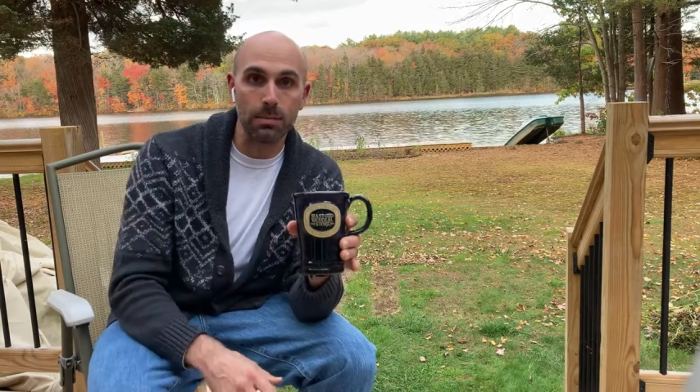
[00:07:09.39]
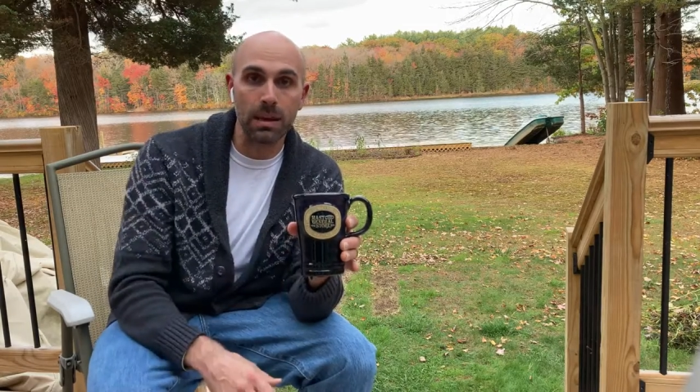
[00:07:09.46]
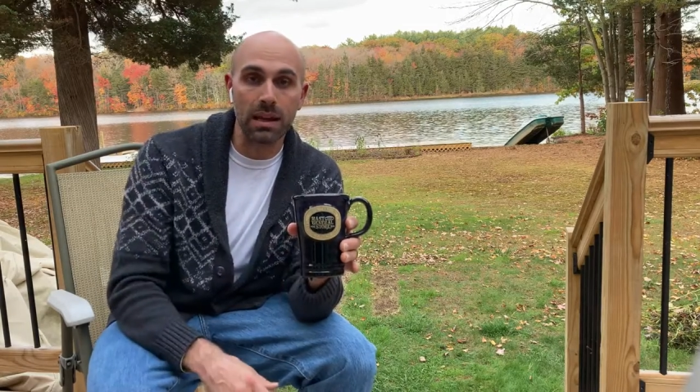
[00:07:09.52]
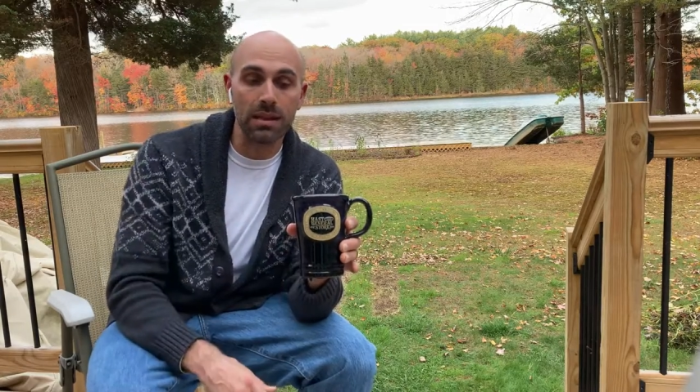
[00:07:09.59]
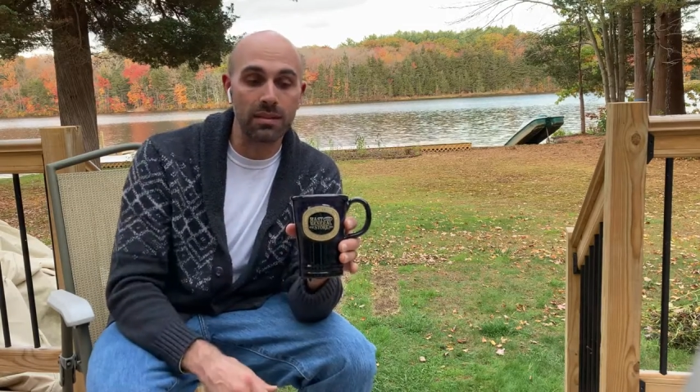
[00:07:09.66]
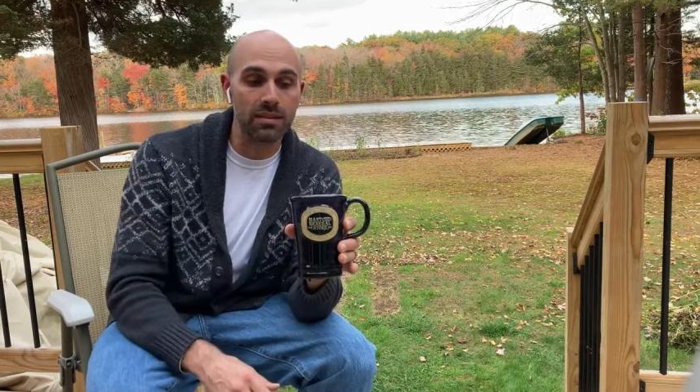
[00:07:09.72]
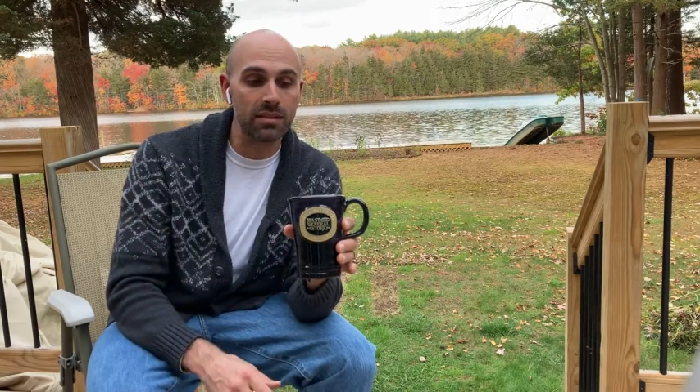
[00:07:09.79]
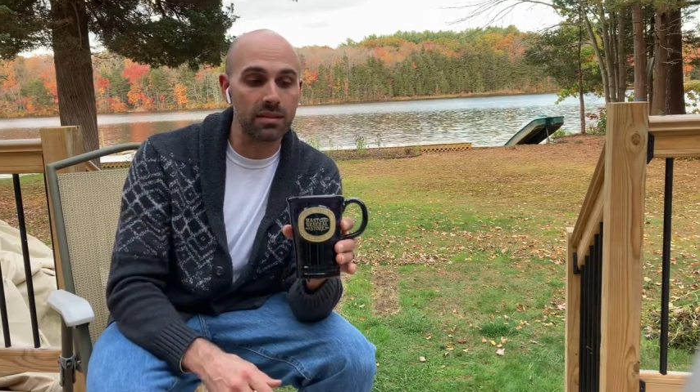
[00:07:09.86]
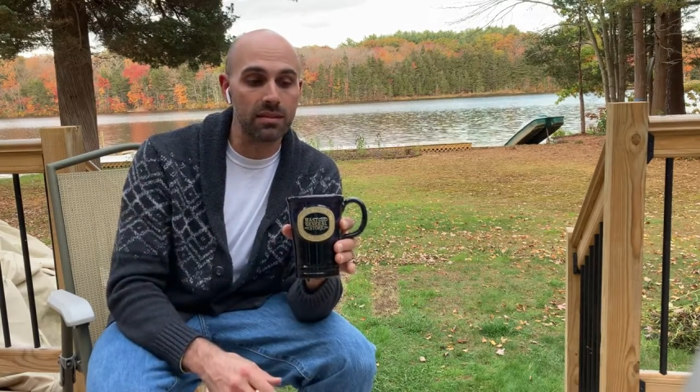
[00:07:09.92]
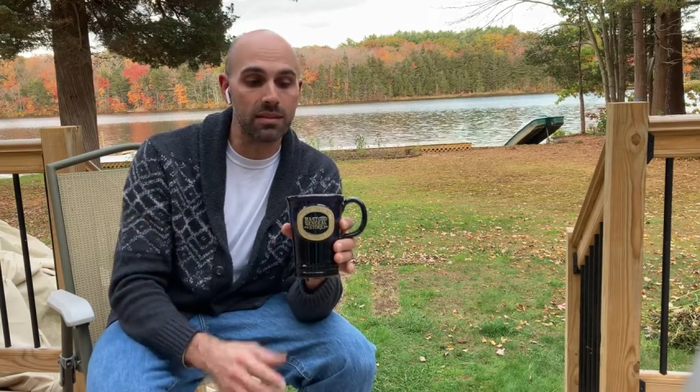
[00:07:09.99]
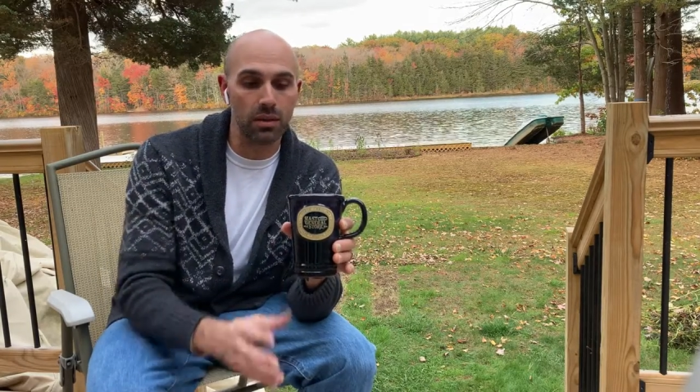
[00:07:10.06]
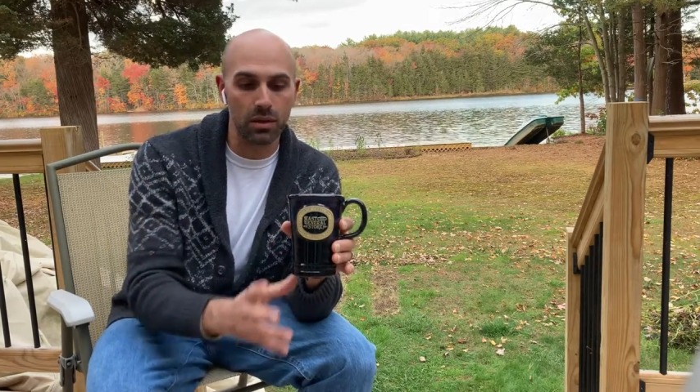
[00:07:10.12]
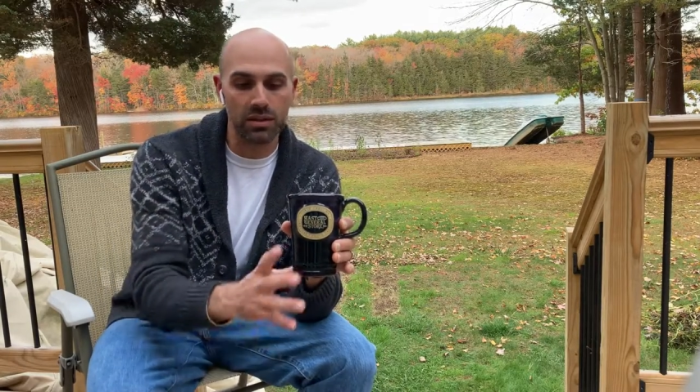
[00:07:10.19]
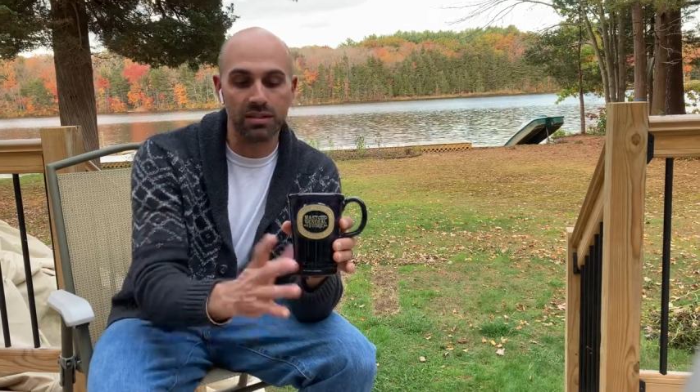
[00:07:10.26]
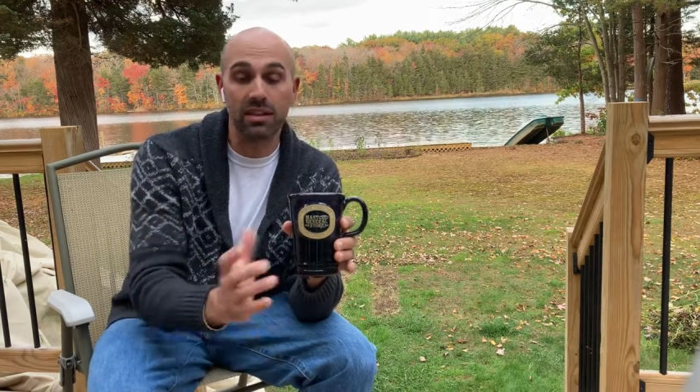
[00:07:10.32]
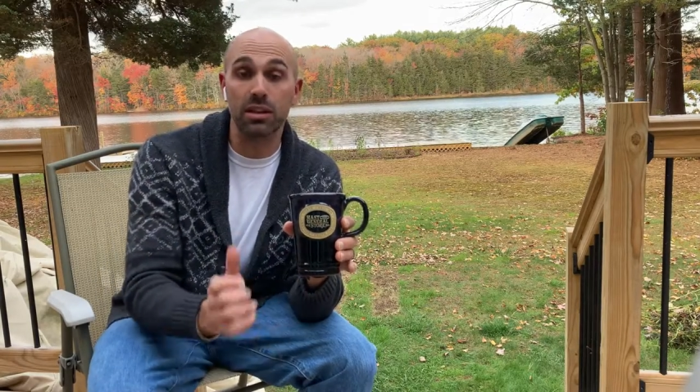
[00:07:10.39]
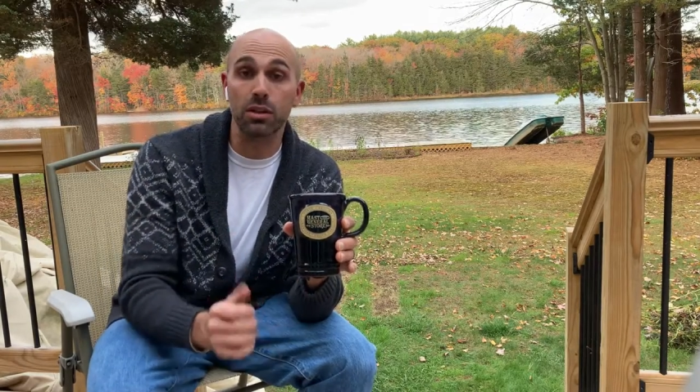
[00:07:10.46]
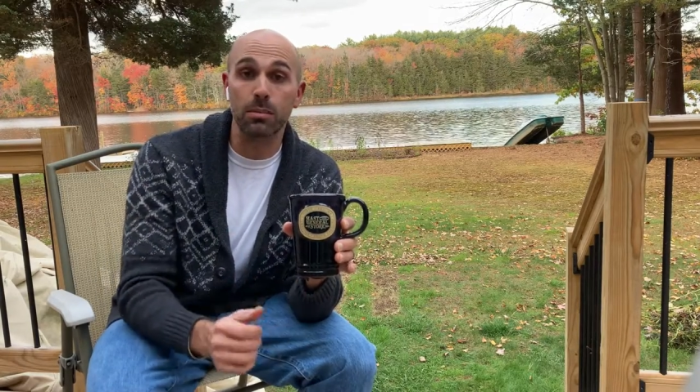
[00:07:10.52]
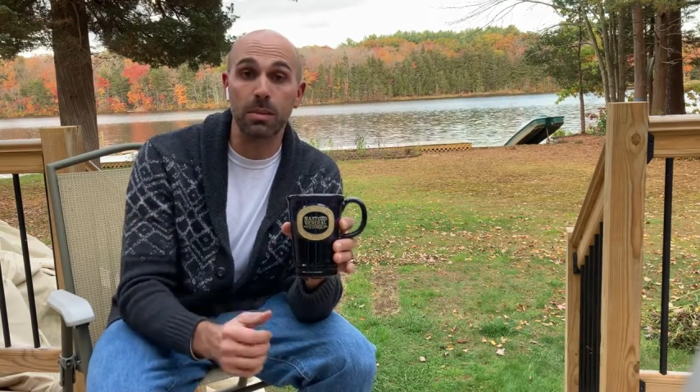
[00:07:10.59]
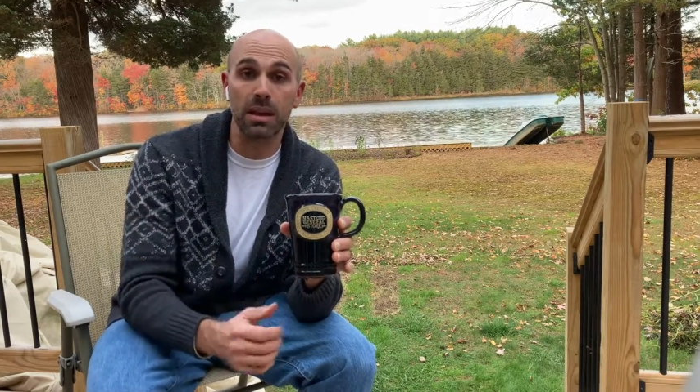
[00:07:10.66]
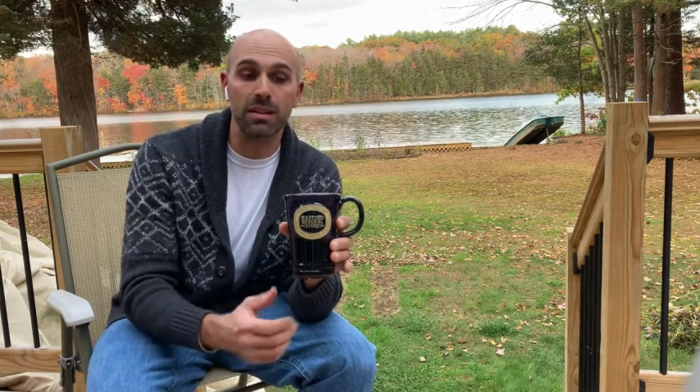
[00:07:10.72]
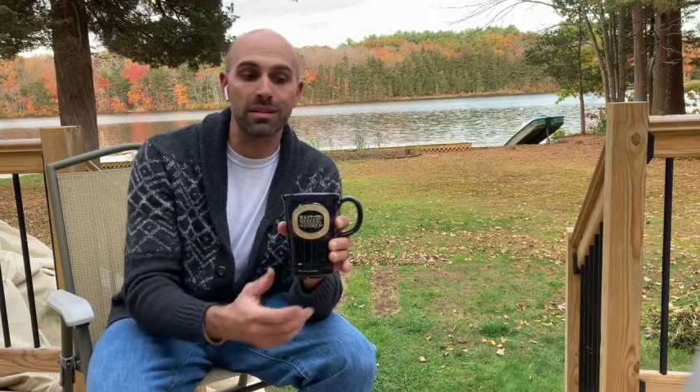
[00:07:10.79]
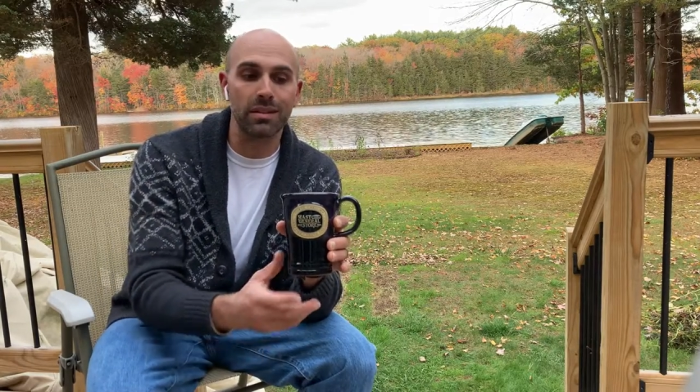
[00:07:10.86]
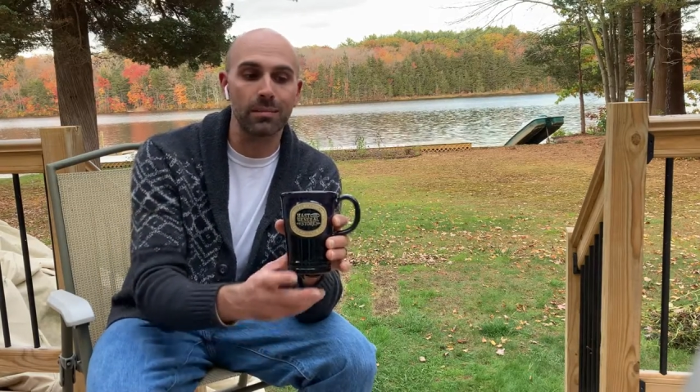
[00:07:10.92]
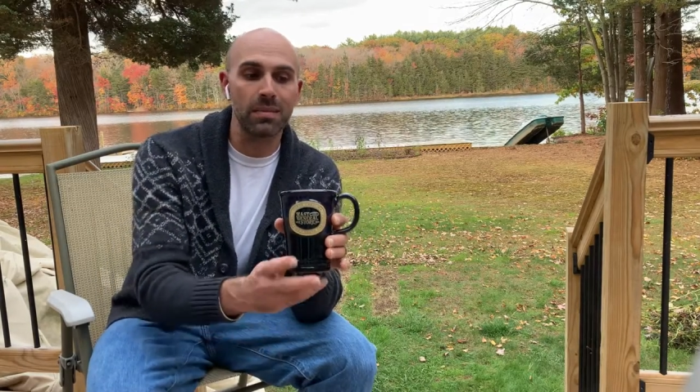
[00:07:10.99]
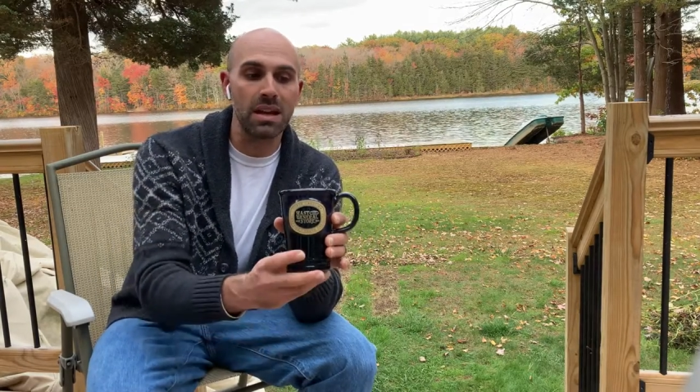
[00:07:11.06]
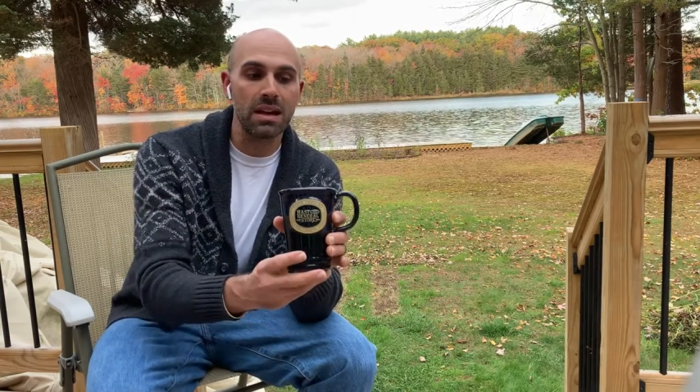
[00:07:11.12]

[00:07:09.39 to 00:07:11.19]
base, or a skinnier base.